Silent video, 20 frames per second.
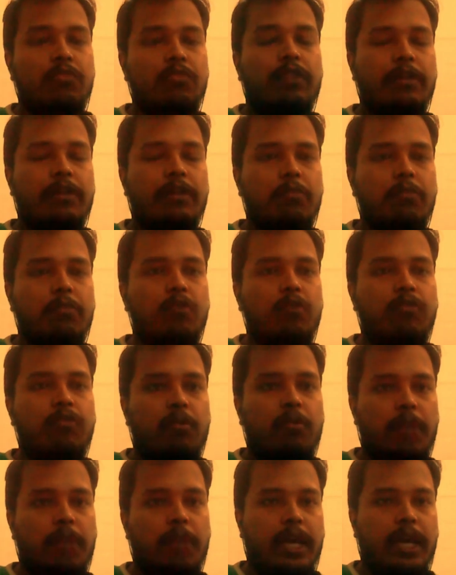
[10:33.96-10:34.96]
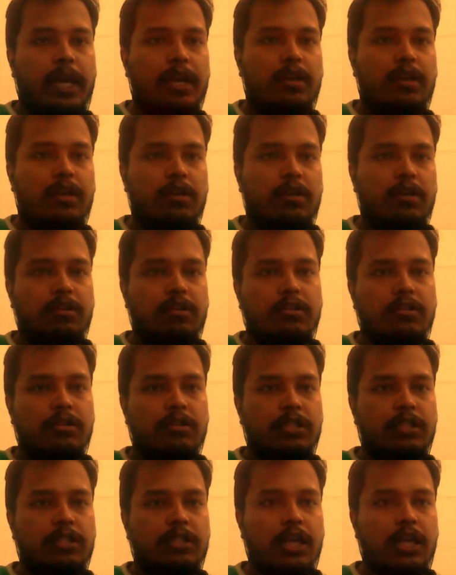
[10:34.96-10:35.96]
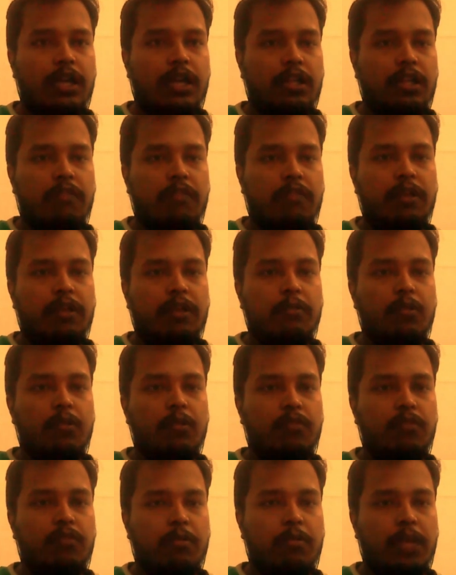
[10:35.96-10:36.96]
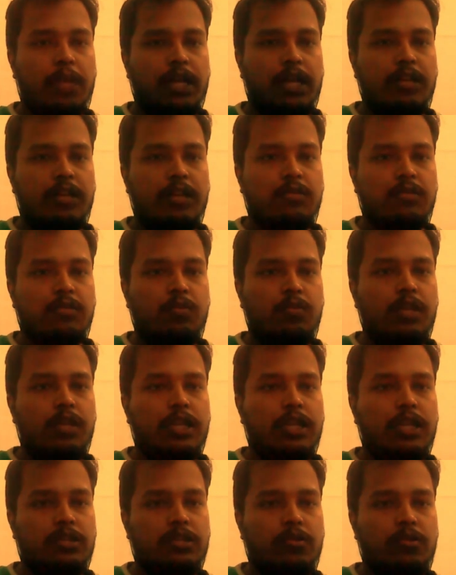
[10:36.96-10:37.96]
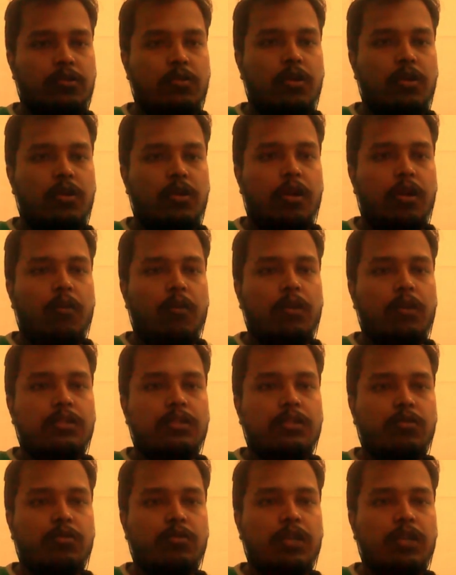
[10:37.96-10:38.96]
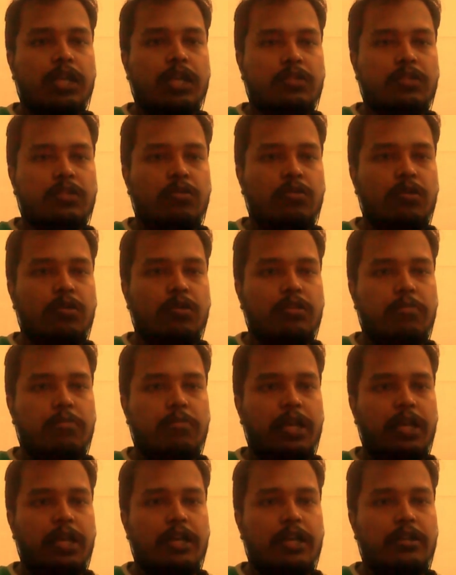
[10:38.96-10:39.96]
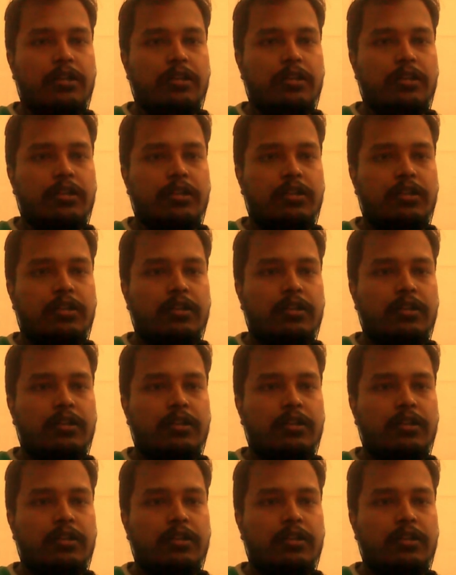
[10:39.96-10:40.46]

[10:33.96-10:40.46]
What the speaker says: winning move for black. Yeah, the winning move for black is queen h2. Once queen h2 is played,